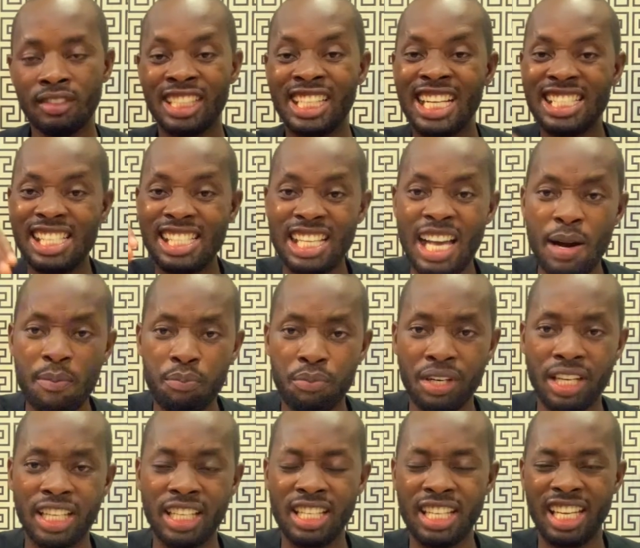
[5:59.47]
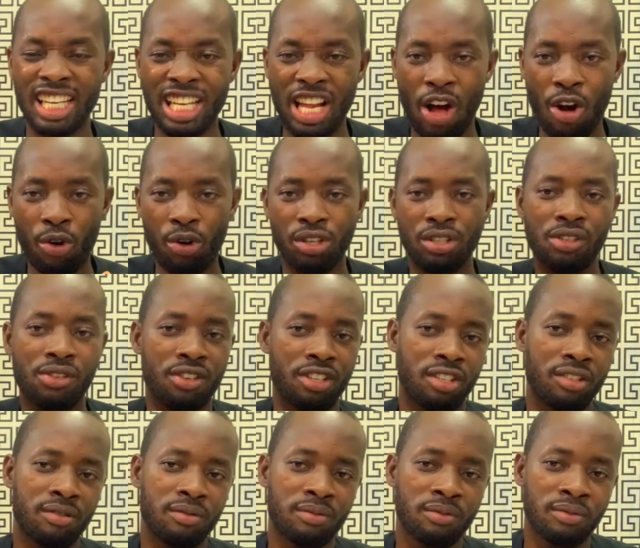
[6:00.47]
that is happening in our country.
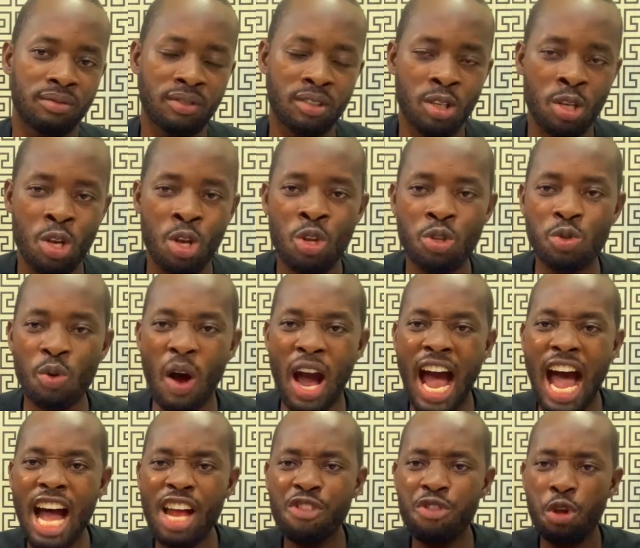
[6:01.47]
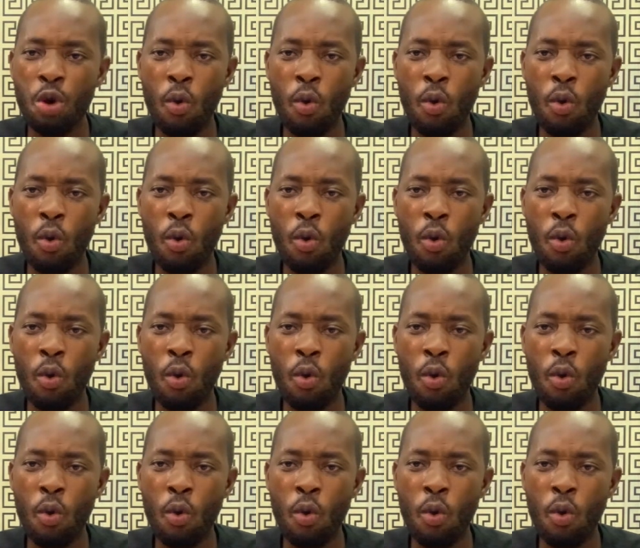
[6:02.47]
So how do